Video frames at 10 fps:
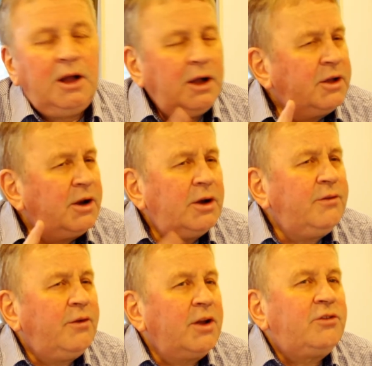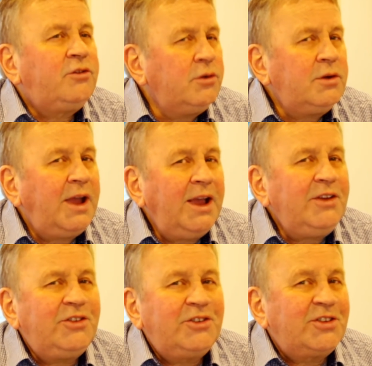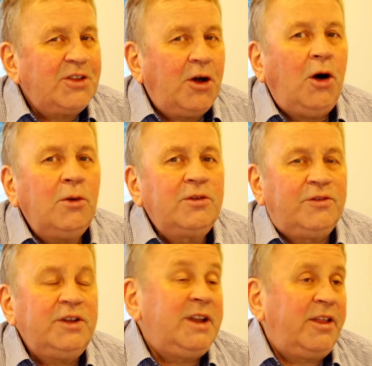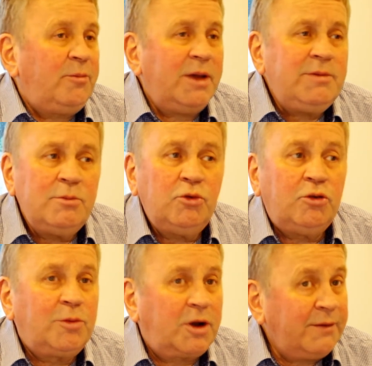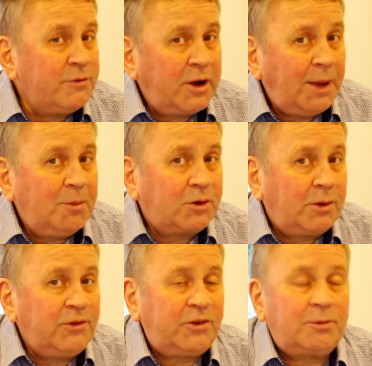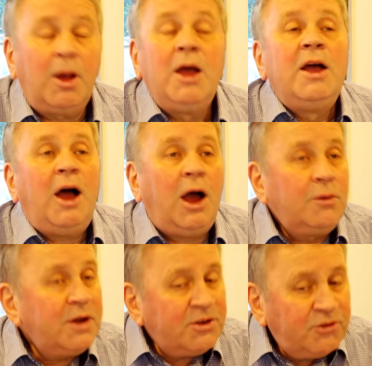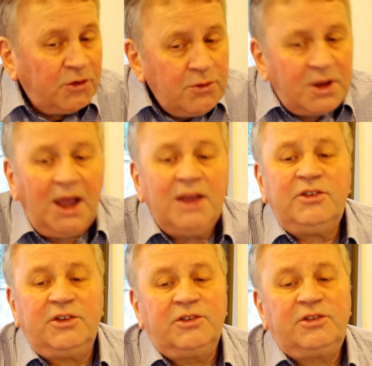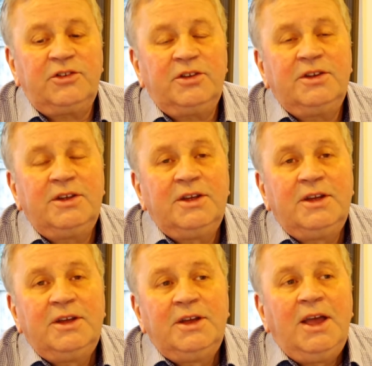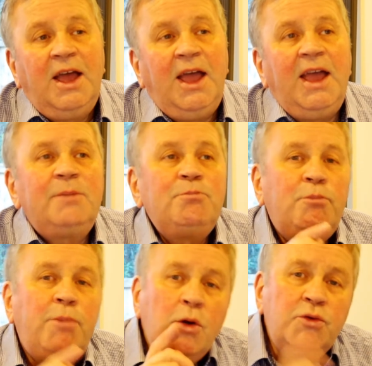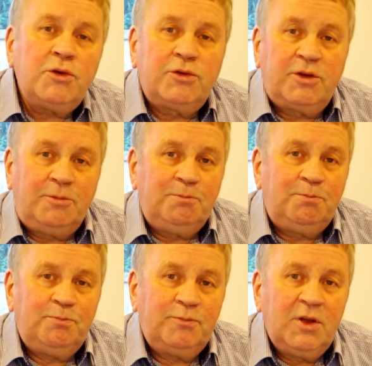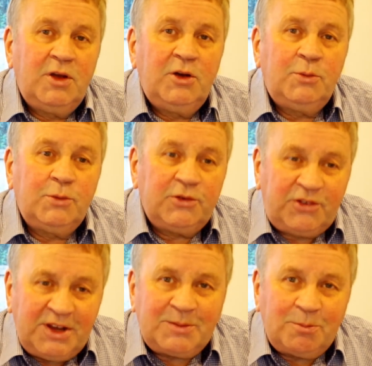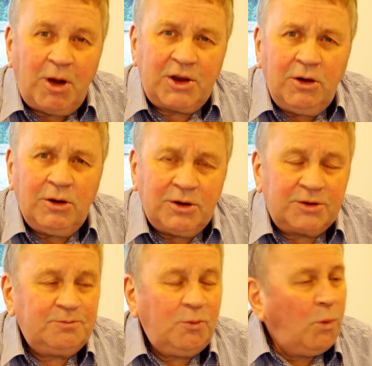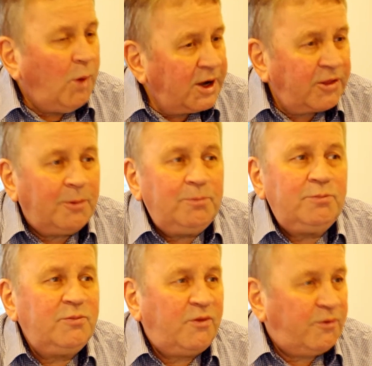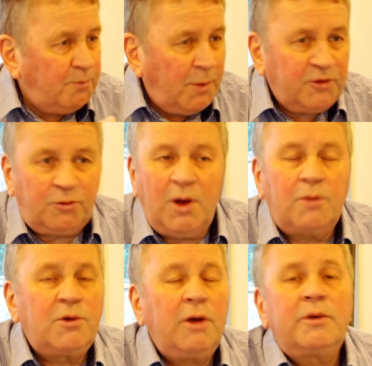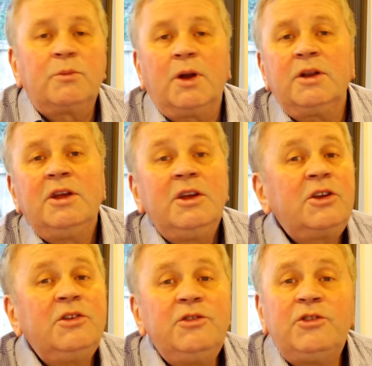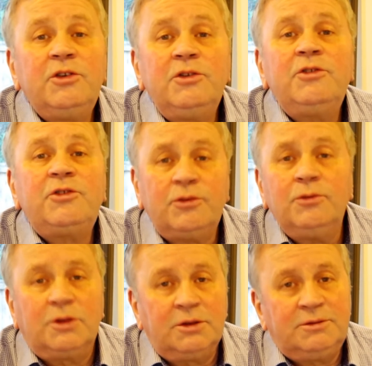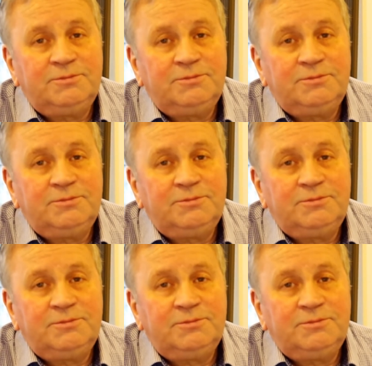I could only find 2 cases in the whole of it. Now there may be more, but I've not come across them. Only 2 cases. And both of them were sent by God. One of them, most well-known one, concerns Saul.